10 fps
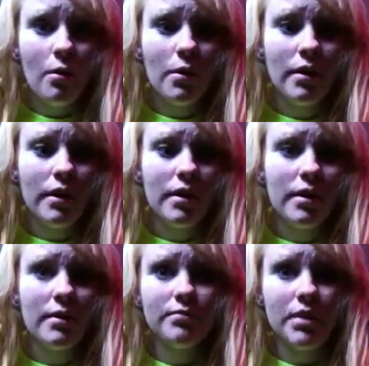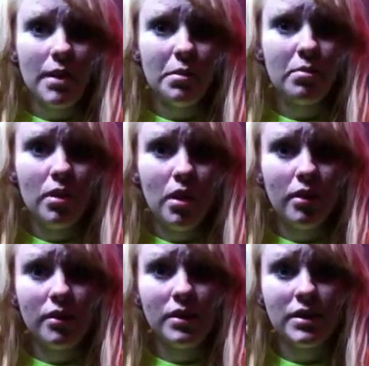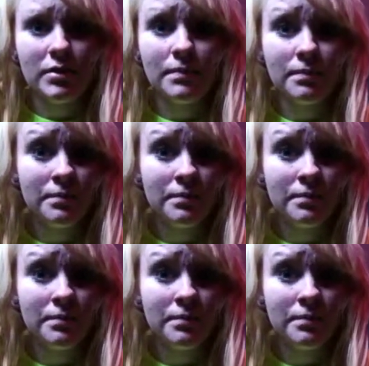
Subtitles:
or tape your plugs.